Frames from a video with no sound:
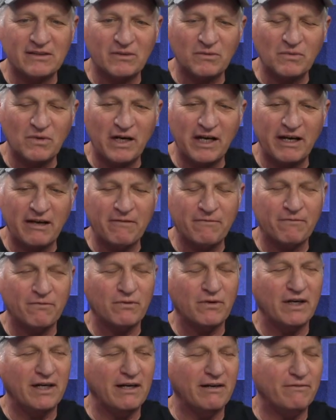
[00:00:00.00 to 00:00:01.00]
the wife,
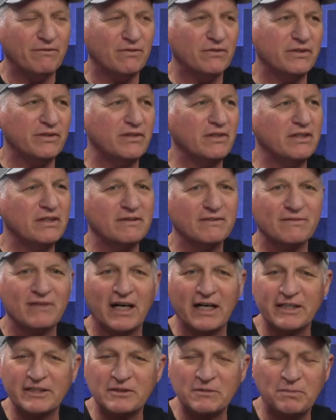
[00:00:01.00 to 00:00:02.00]
whatever, or the
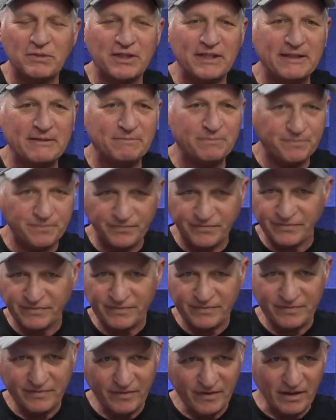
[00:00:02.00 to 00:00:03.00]
husband.
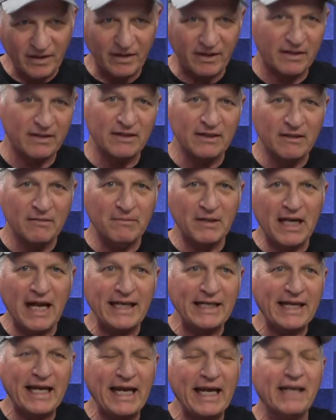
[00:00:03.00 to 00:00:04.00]
But
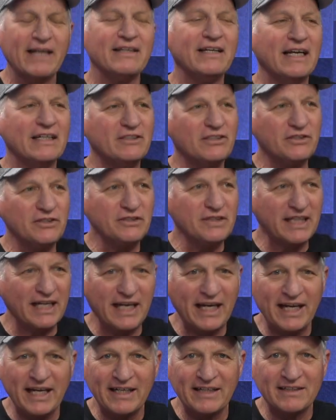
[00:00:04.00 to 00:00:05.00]
I can't. Yes, you
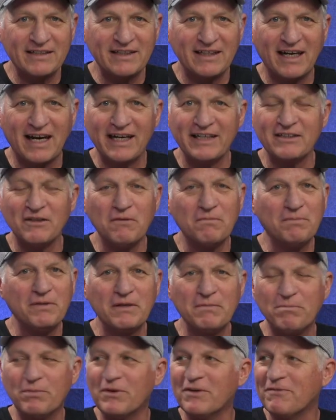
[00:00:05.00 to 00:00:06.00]
can. I know
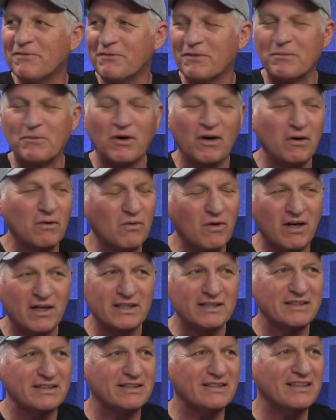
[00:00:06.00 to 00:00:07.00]
people from all
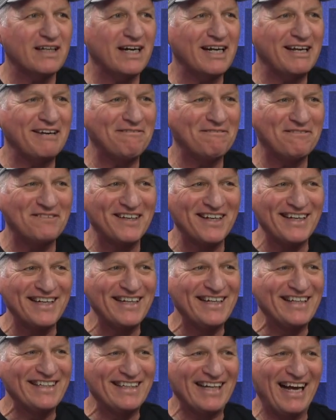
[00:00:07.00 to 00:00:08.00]
walks of life
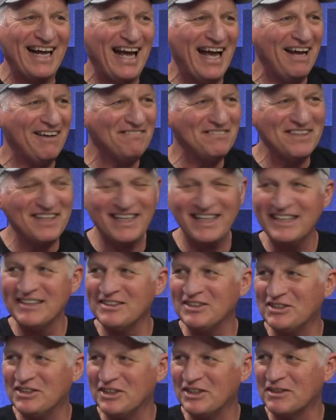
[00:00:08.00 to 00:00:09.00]
that have
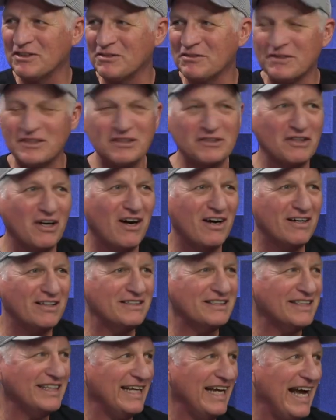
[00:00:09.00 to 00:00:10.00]
kids, children,
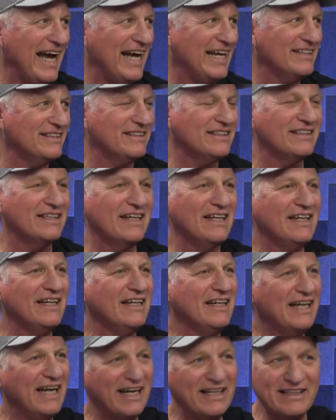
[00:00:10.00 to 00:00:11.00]
dogs, cats,
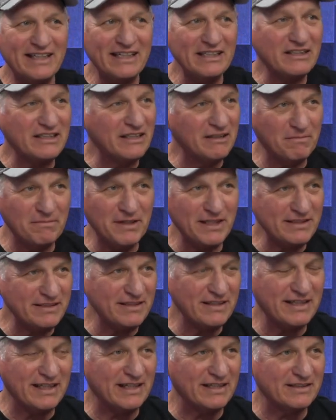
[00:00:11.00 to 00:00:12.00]
and they commit
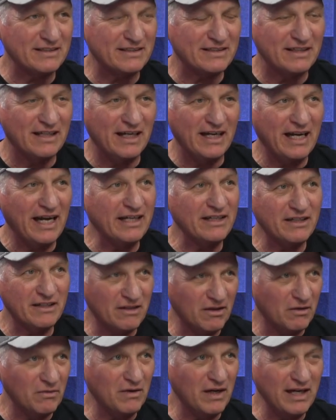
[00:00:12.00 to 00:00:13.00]
to this. And you
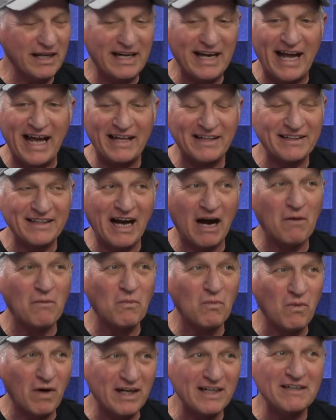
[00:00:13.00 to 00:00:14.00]
know what? Not
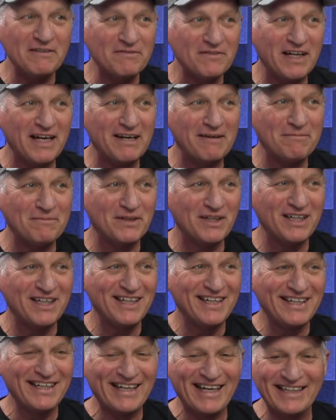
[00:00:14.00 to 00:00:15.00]
one of them
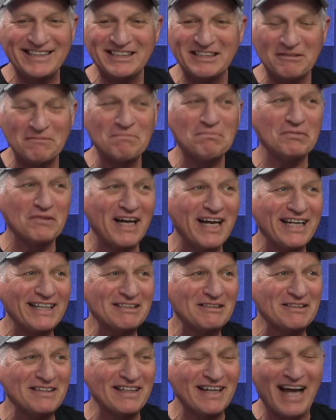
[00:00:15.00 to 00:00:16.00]
has
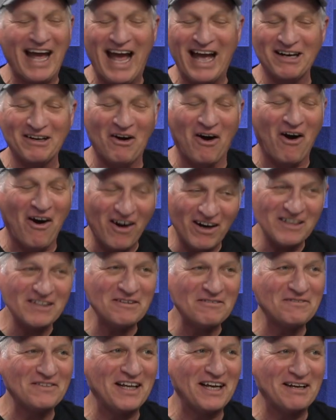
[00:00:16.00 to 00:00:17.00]
complained, and
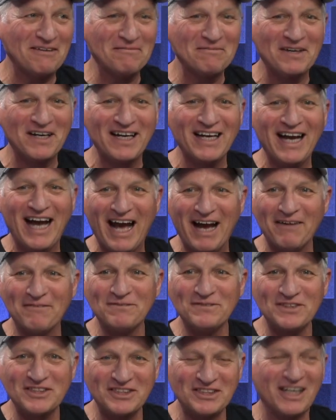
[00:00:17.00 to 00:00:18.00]
all of them
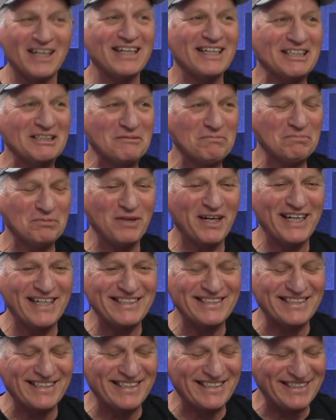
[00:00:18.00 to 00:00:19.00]
have sung its
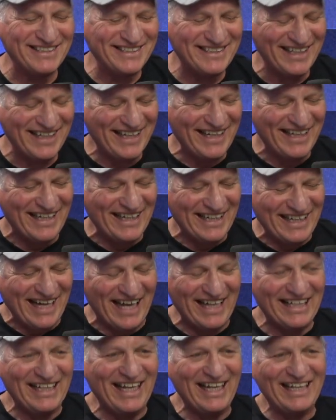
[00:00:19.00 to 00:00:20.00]
praises.
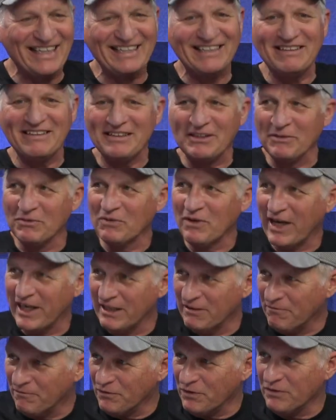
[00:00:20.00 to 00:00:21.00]
And then you
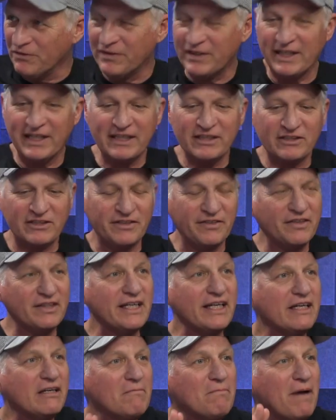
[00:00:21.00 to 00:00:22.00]
write a few things, you
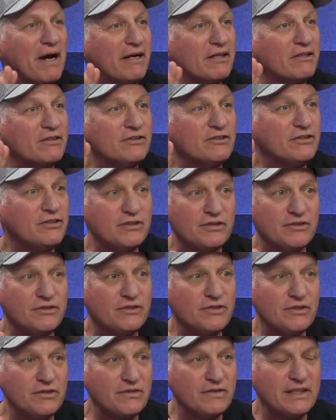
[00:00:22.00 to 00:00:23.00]
think about your to
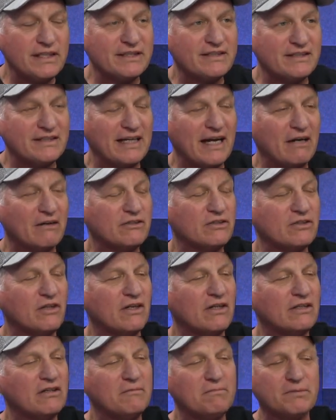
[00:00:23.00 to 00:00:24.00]
do list now, it's
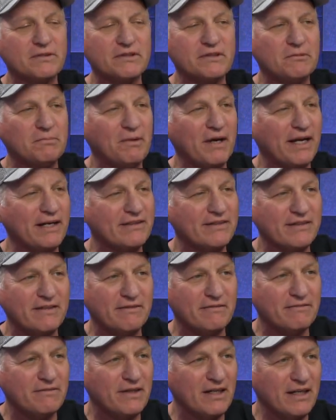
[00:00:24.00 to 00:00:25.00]
all in
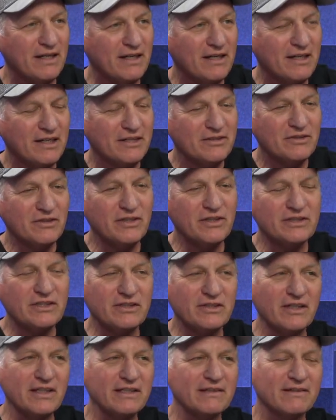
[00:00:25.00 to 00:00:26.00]
perspective. So you
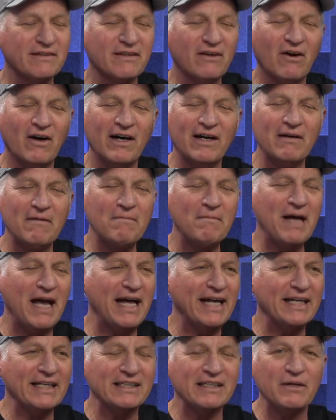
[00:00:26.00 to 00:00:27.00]
start
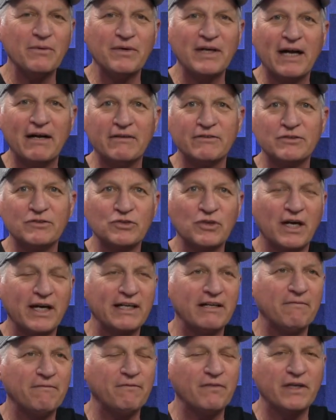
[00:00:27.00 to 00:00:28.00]
automatically without
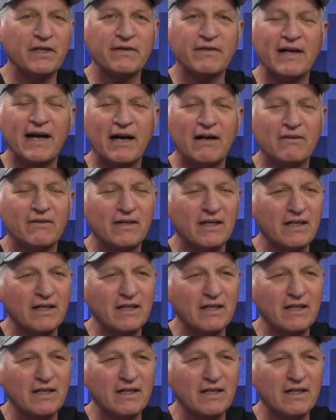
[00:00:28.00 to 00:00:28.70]
trying to figure out